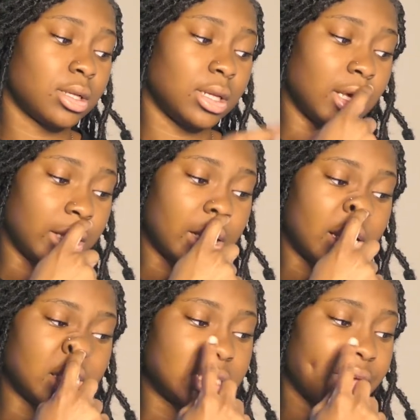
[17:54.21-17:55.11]
Then I
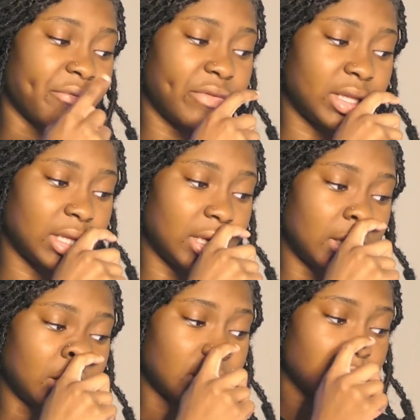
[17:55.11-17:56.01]
hit 750.
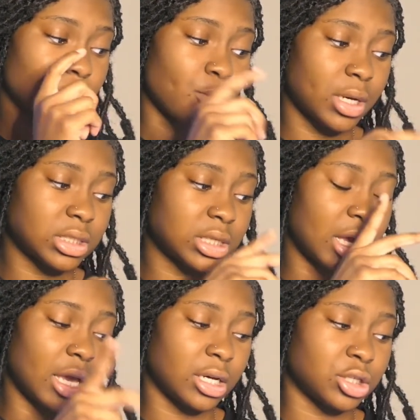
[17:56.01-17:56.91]
Then 2 months
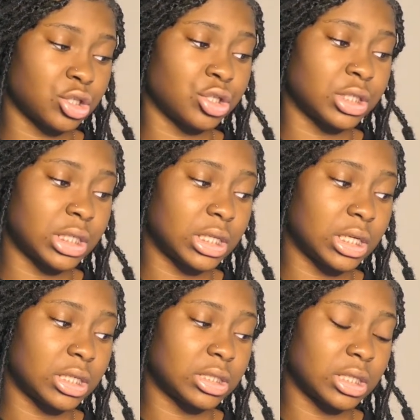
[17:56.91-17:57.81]
800, and
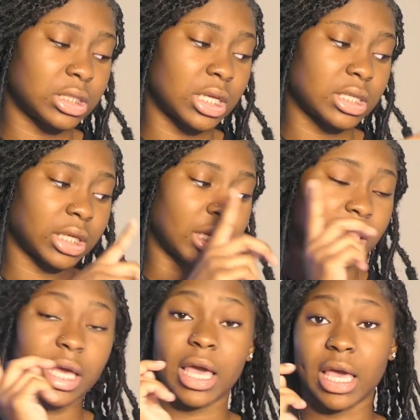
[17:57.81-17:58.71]
then 6 days I
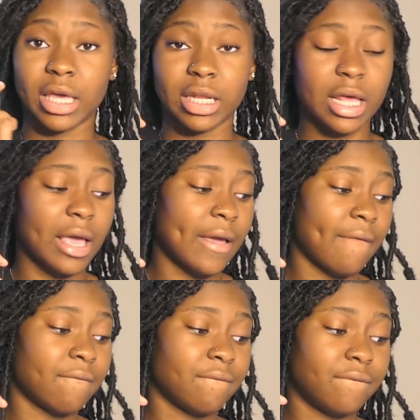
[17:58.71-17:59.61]
hit
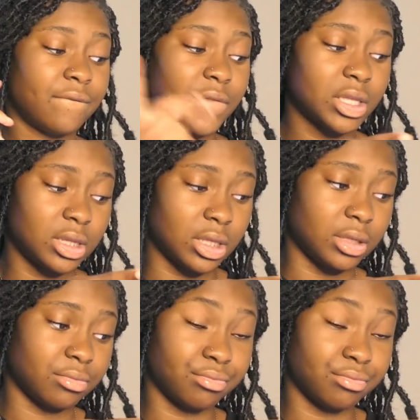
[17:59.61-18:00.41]
850.